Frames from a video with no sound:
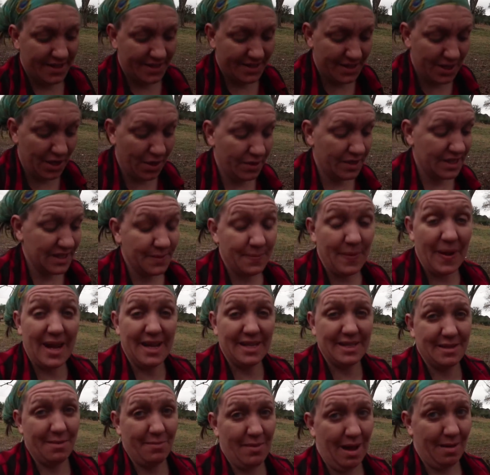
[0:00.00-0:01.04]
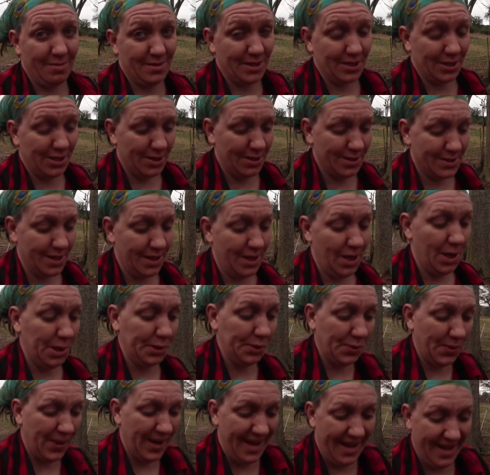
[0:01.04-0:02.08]
So despite some obstacles
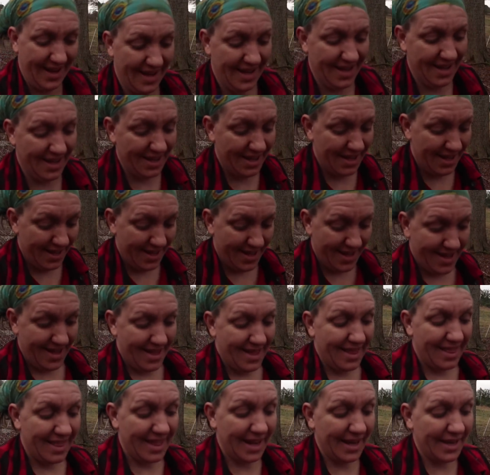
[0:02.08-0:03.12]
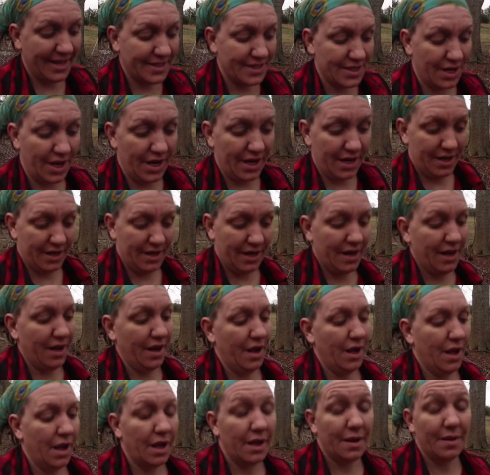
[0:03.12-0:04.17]
along the way, things are
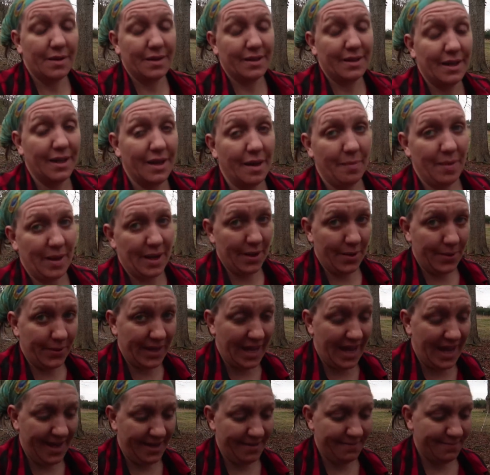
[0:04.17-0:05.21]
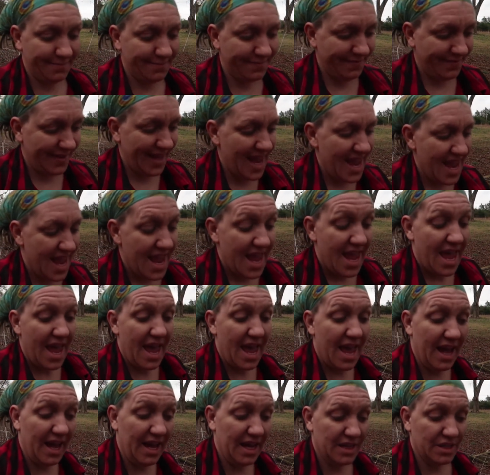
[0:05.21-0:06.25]
gonna be okay.
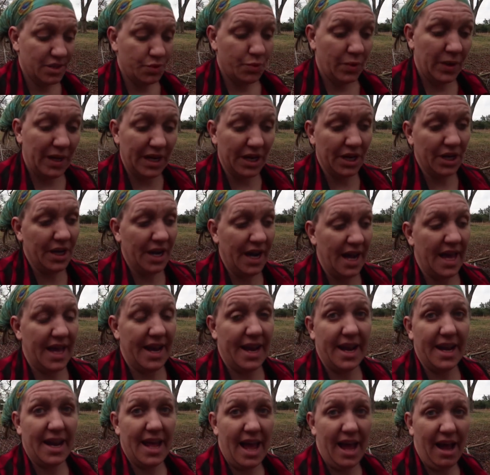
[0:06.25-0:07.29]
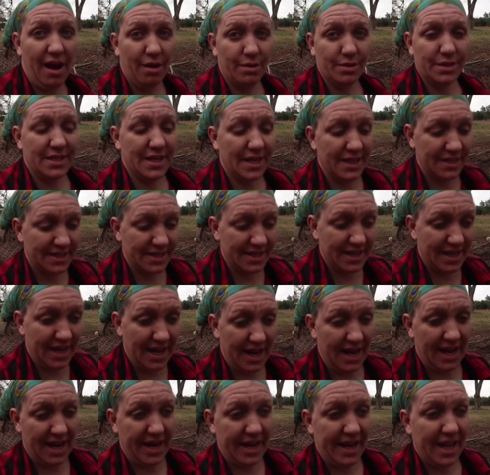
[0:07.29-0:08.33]
And we are headed out
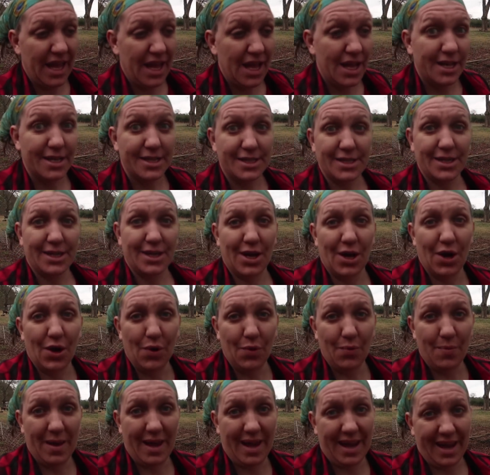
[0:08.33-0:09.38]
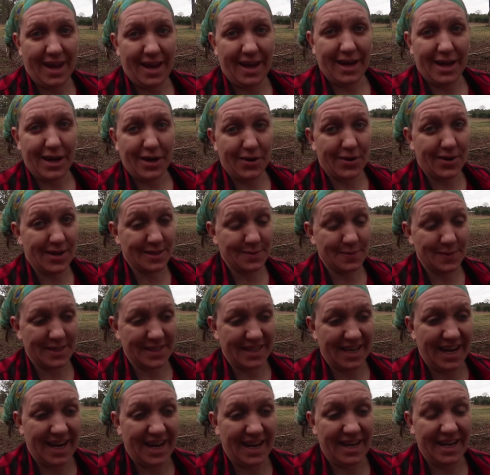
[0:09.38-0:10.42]
today to go make
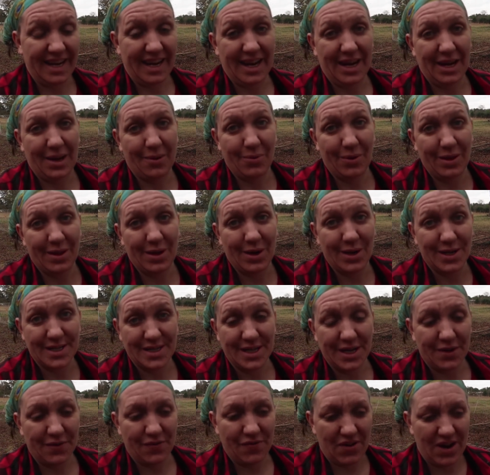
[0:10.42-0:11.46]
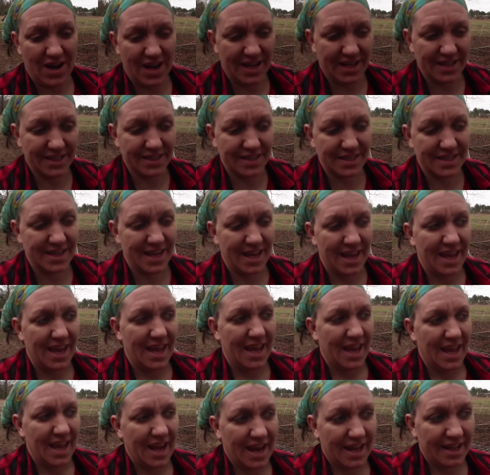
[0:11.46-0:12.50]
Christmas candy with our dear friends,
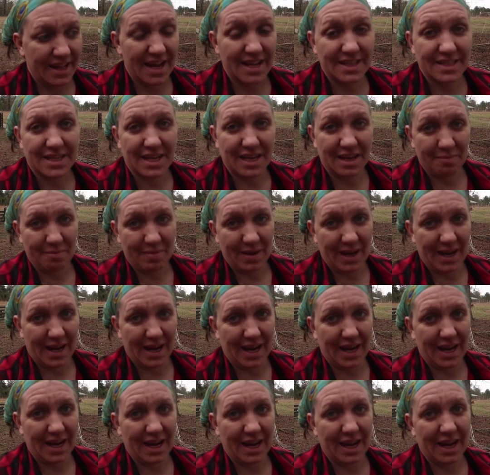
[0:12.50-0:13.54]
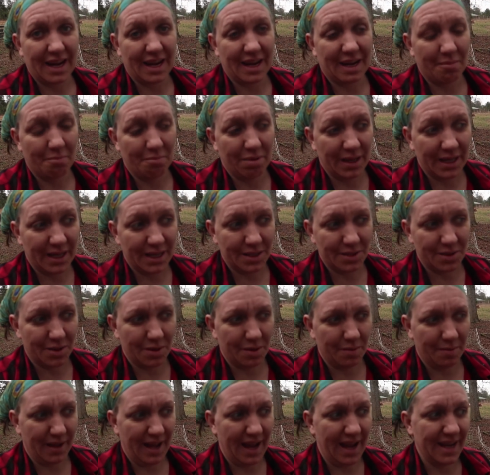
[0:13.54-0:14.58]
and that's gonna be a complete and
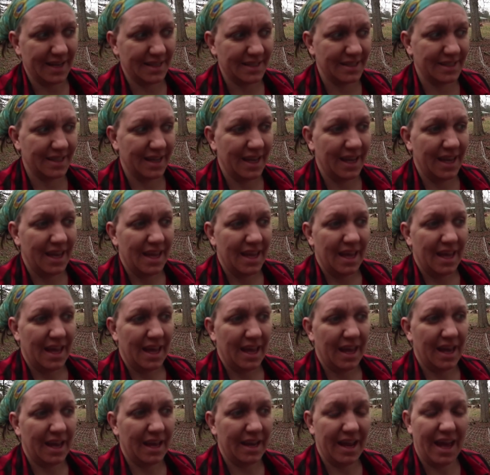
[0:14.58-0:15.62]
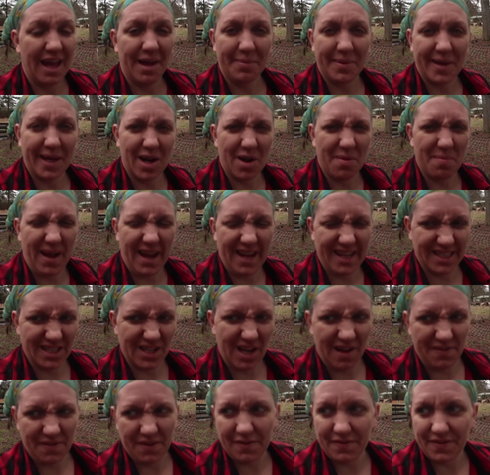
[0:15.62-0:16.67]
total blast and help get our minds
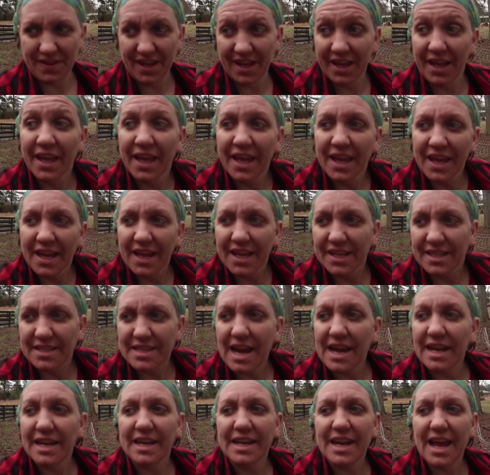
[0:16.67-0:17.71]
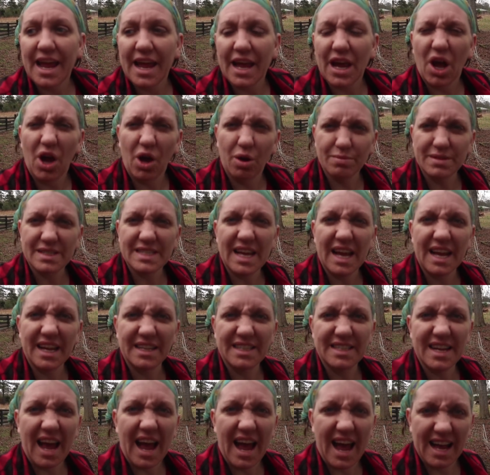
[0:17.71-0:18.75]
off of the day-to-day
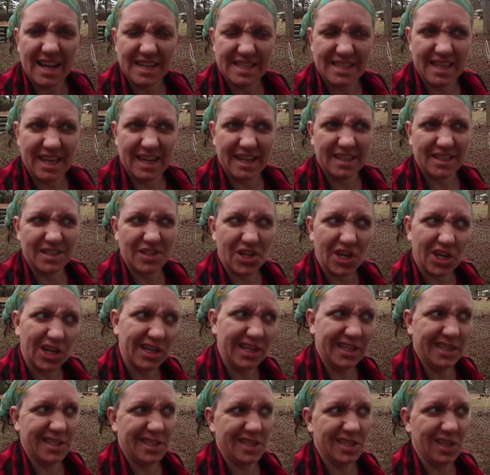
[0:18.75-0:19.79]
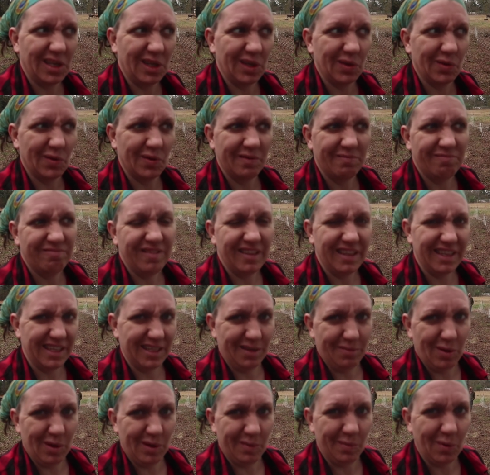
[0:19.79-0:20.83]
homestead tasks that turn into a
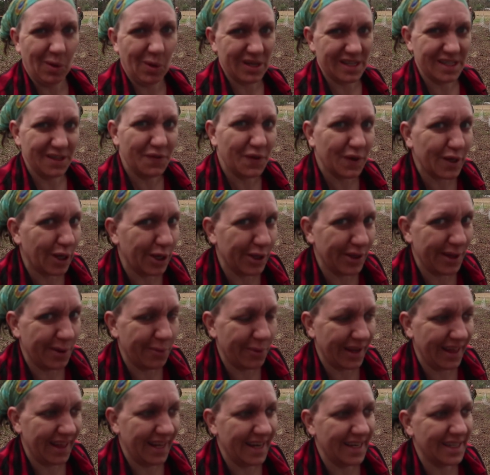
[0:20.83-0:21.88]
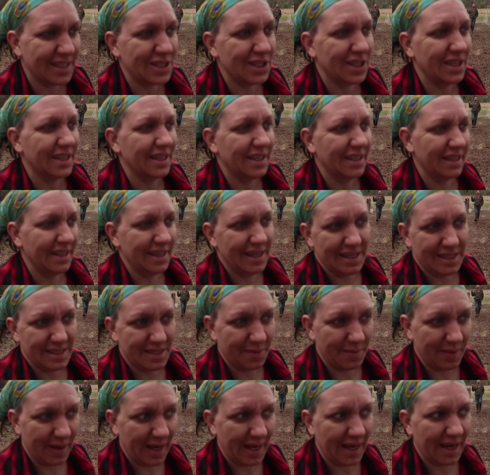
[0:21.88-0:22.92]
little bit more difficult than we like to, it
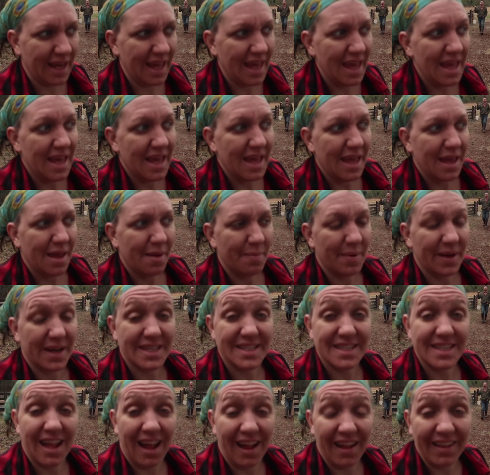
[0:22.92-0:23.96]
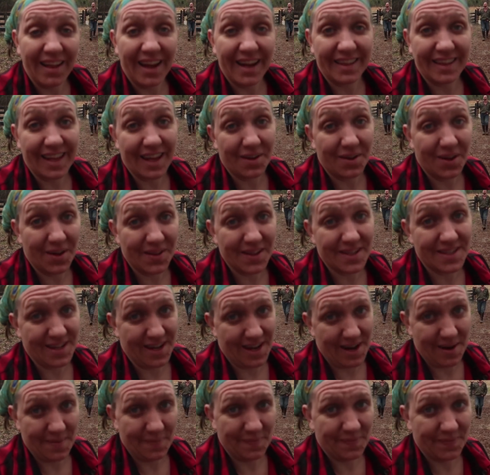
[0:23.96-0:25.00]
to be. But it's not like that all the
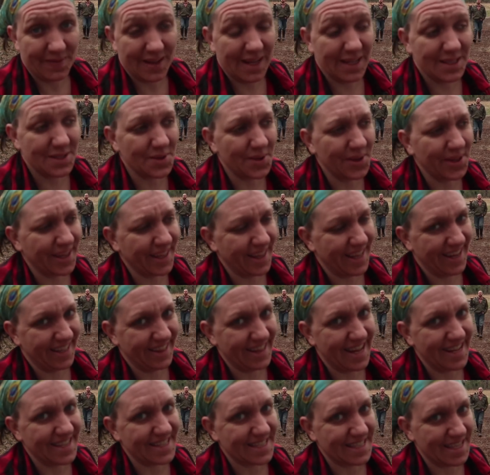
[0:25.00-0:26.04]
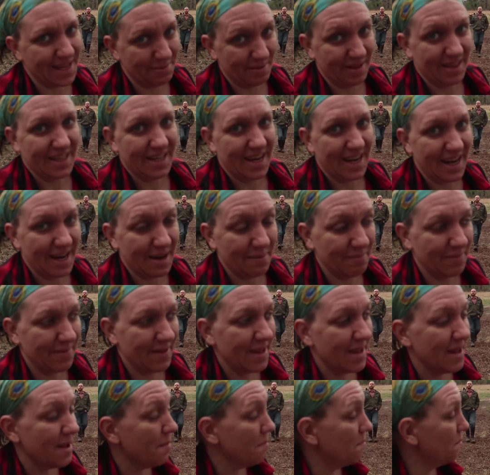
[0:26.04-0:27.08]
time. It's only like that some of the time.
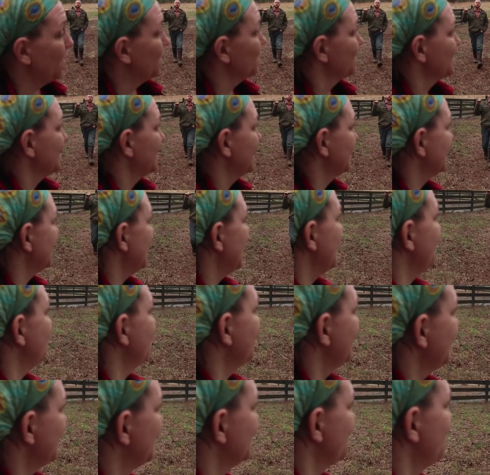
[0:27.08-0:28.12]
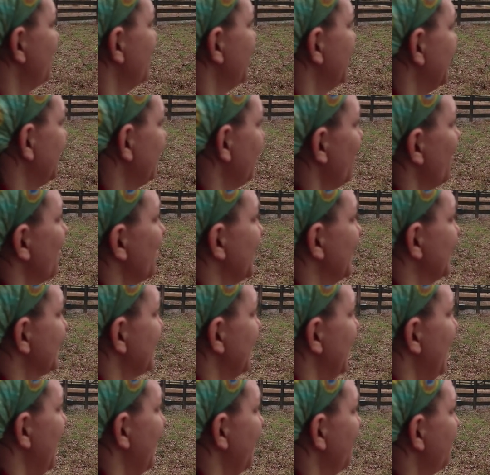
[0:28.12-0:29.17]
Most of the time, it's a pretty
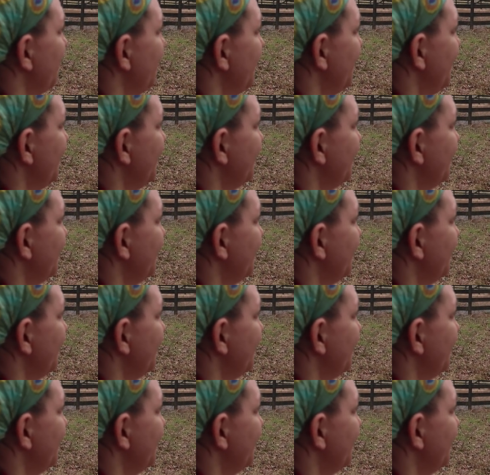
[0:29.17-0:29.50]
glorious life.